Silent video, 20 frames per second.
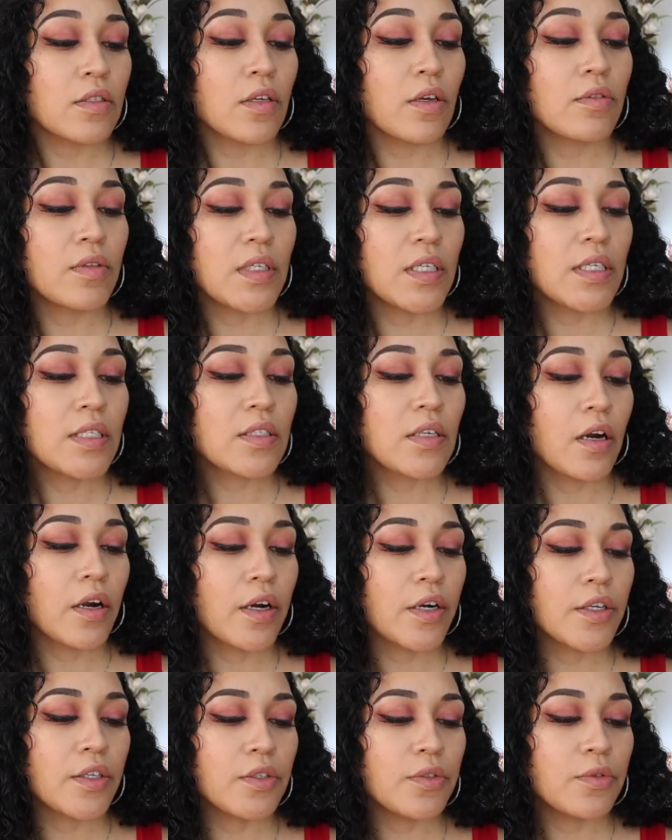So these
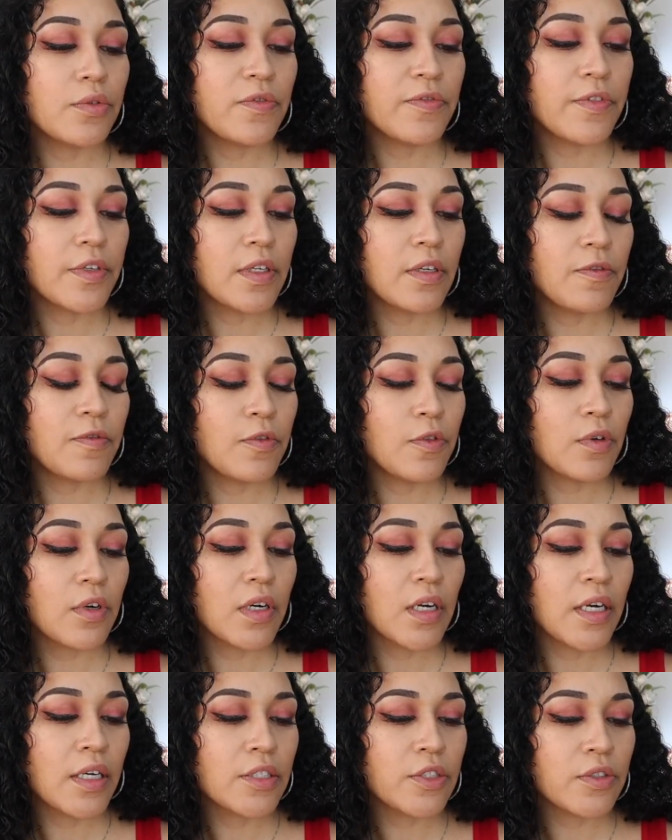are UV
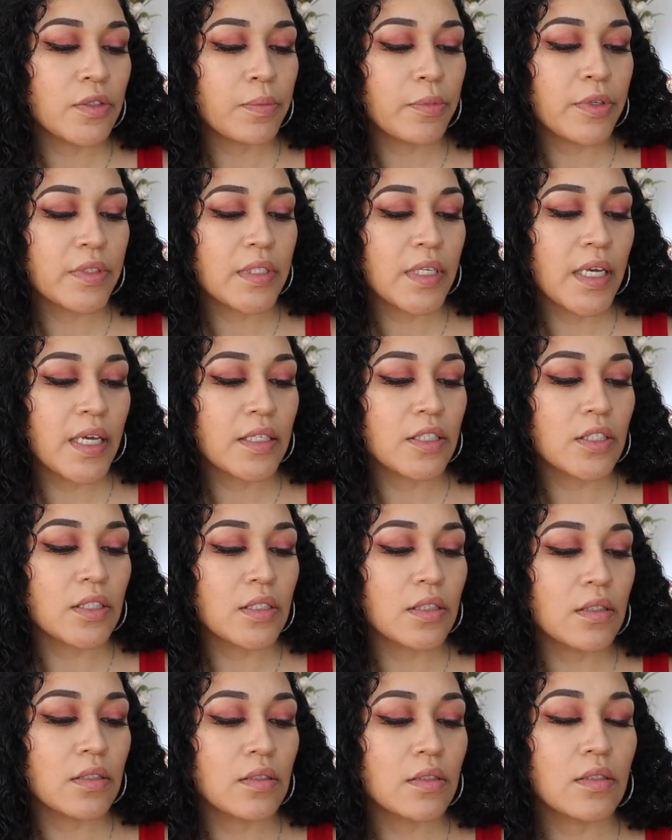400
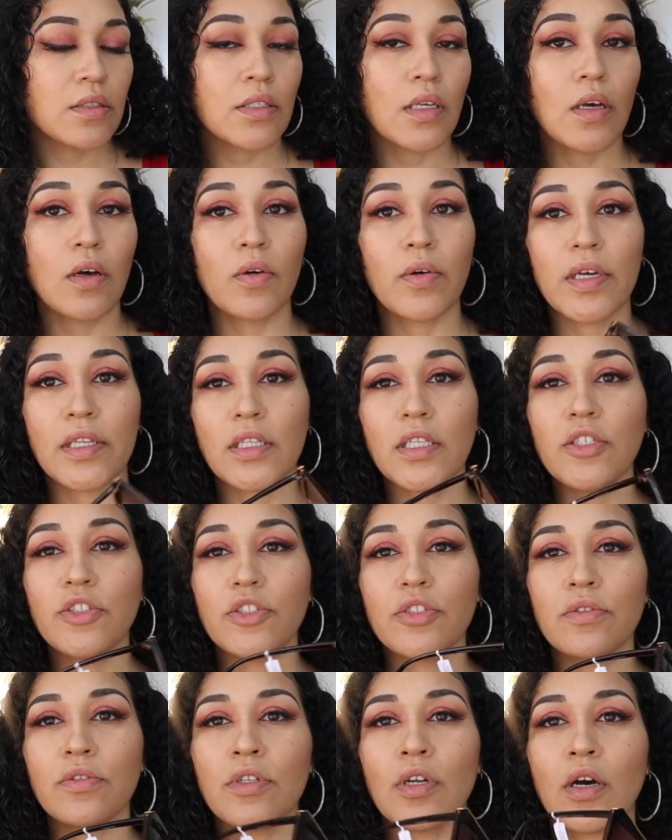protection. So at
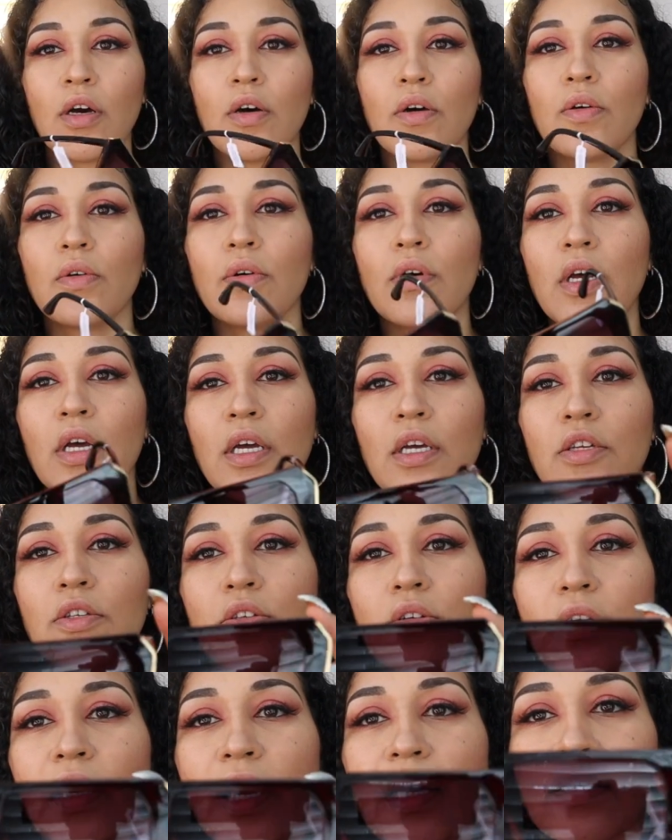least you know
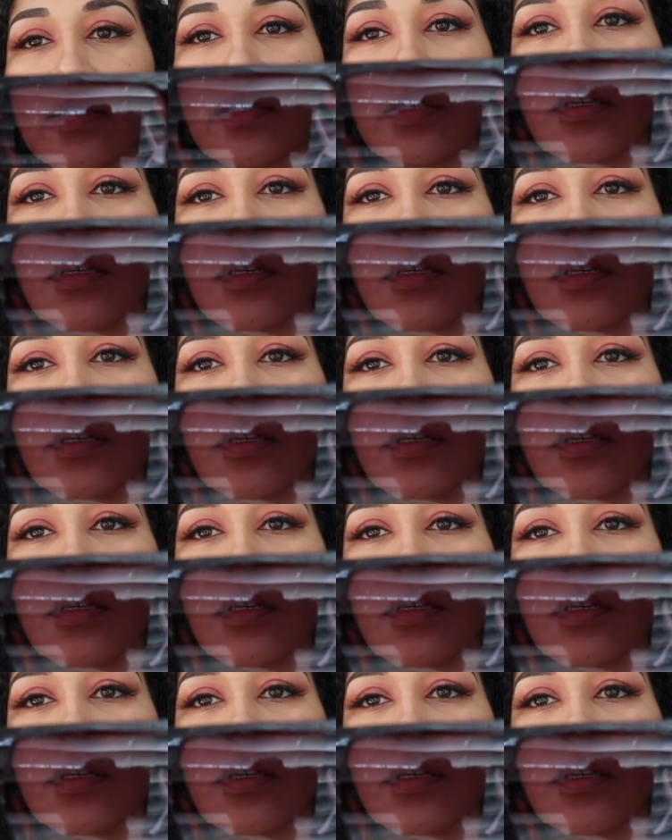you got